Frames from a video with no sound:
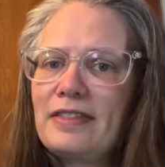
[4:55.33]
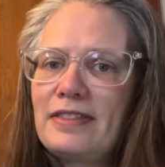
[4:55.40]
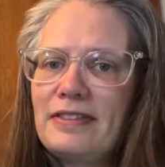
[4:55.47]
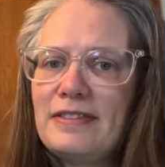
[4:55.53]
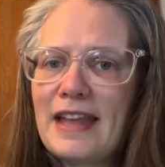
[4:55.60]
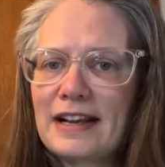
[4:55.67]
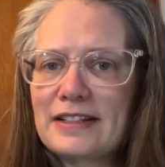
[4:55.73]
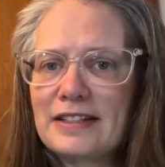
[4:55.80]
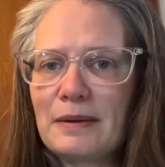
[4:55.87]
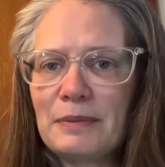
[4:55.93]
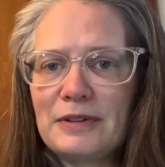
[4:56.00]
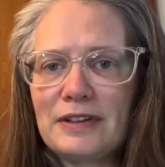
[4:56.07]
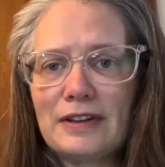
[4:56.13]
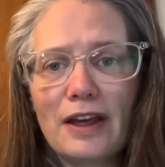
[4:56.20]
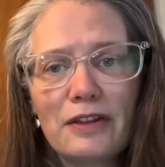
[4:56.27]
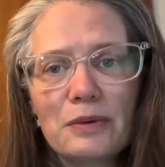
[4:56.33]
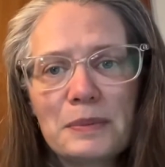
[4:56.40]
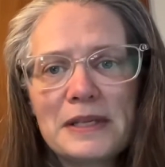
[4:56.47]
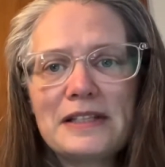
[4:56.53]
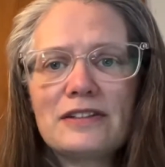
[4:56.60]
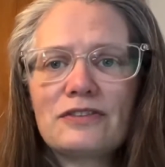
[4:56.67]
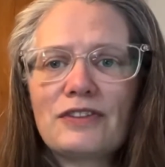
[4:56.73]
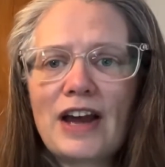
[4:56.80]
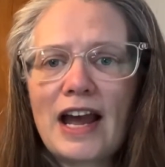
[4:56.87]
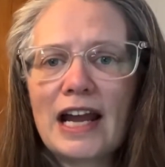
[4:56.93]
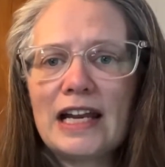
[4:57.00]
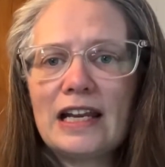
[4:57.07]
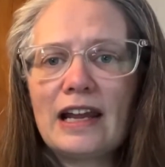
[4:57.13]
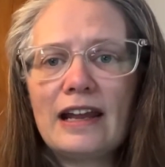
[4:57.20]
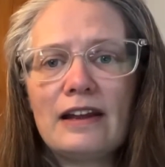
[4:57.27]
Next up is another bins
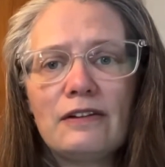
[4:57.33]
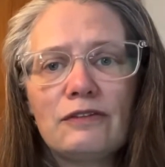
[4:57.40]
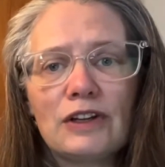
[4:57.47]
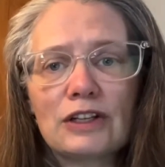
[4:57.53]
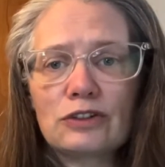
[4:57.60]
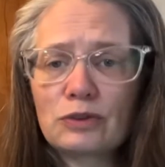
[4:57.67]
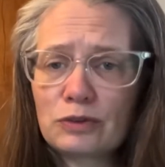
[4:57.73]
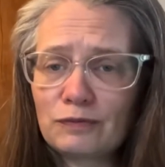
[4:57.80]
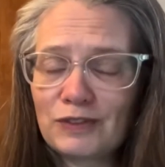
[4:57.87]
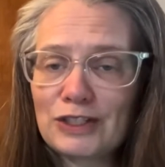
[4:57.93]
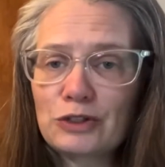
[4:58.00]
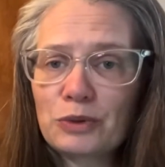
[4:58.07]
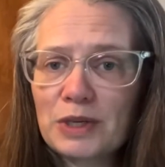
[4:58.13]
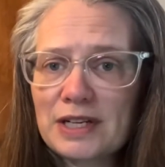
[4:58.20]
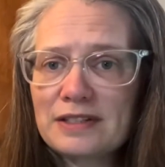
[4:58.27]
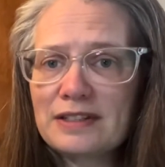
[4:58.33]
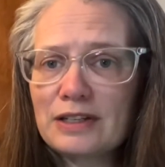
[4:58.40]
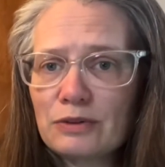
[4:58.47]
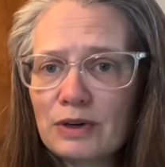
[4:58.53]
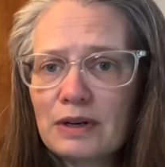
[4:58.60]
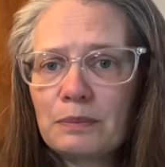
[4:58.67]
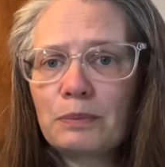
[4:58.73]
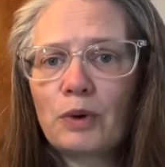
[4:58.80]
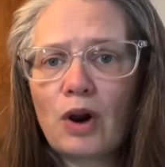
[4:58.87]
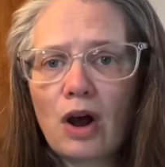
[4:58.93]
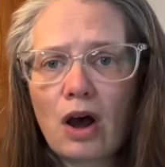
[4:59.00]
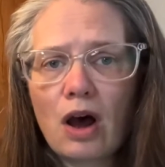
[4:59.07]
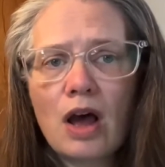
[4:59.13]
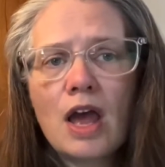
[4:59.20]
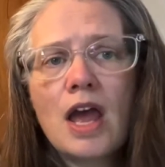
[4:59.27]
find, a Victoria's Secret
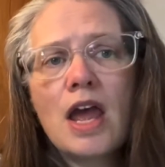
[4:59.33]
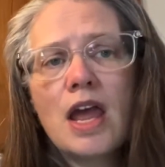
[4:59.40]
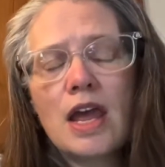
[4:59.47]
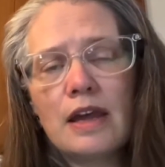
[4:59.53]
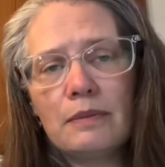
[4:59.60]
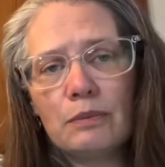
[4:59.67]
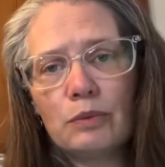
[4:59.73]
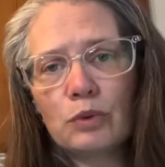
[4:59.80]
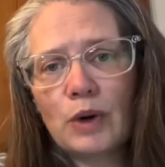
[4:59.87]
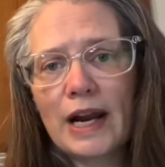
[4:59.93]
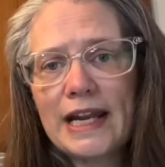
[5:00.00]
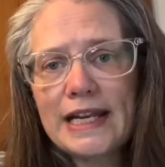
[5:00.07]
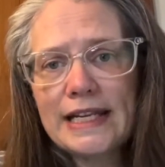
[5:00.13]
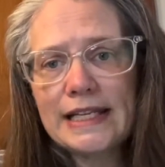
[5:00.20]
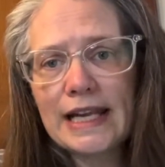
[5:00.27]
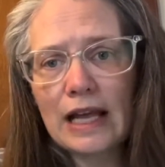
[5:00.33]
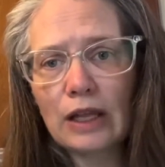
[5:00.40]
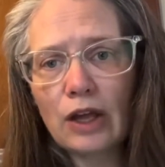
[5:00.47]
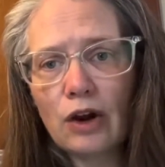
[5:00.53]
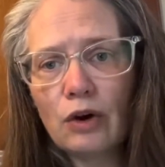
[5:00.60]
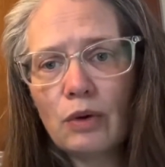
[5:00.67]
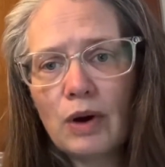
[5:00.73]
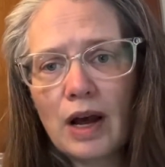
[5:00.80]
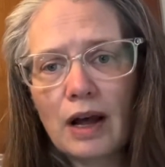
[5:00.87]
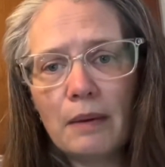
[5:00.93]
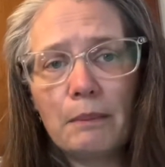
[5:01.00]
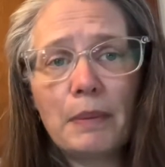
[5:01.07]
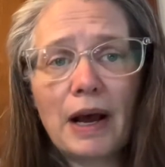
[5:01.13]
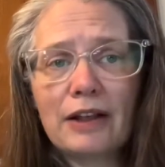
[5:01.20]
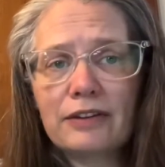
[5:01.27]
bra in bright yellow,
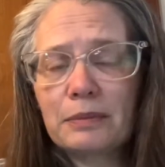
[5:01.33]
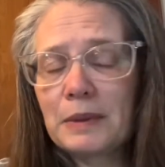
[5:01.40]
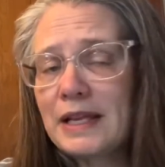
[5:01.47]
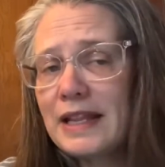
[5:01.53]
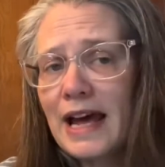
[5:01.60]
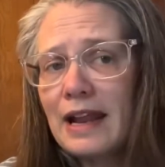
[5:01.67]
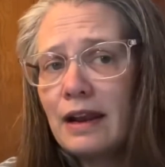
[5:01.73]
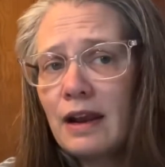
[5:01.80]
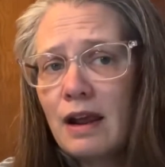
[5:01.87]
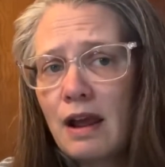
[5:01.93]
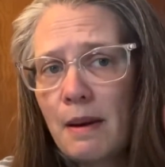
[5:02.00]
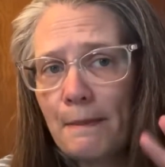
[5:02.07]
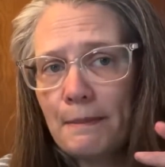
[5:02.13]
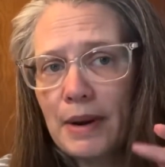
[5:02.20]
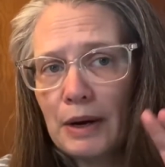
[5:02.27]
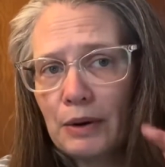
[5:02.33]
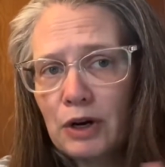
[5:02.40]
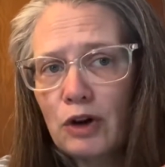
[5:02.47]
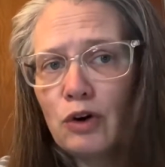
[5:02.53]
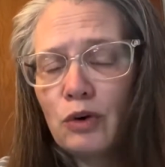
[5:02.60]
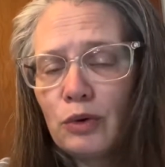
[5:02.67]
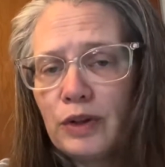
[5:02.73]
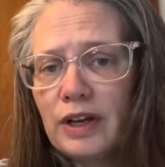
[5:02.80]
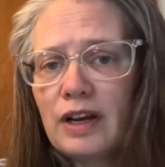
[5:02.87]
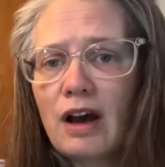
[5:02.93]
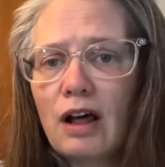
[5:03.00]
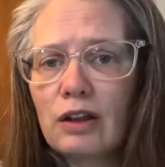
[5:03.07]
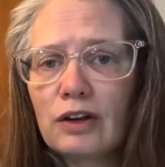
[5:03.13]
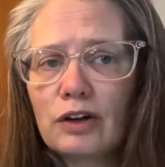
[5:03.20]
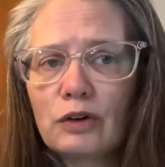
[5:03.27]
possibly that marigold
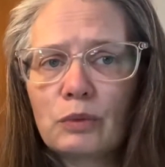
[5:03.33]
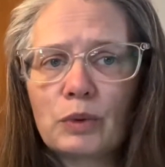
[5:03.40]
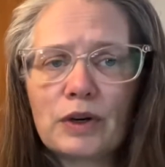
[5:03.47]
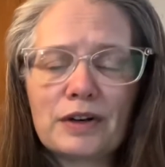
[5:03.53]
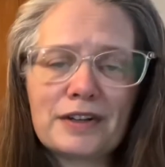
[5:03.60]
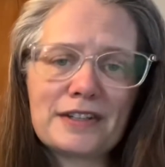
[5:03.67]
color we're